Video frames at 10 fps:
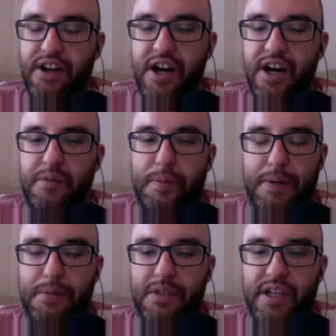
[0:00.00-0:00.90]
They're all
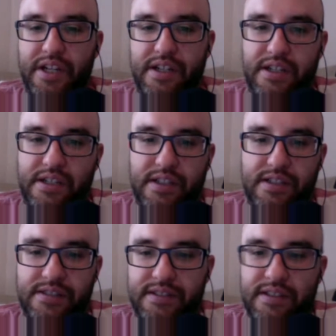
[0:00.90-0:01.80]
Republican,
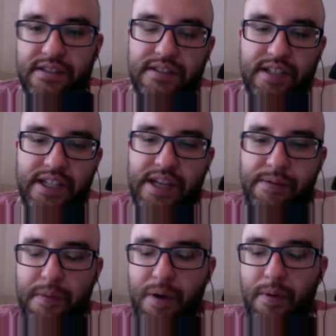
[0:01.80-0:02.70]

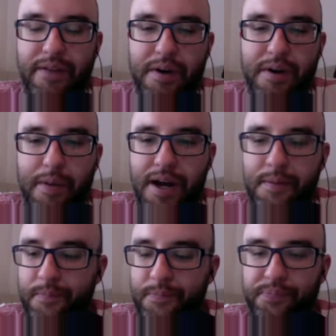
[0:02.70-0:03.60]
except for my wife and her
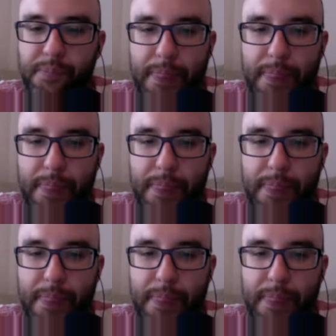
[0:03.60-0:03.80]
mom.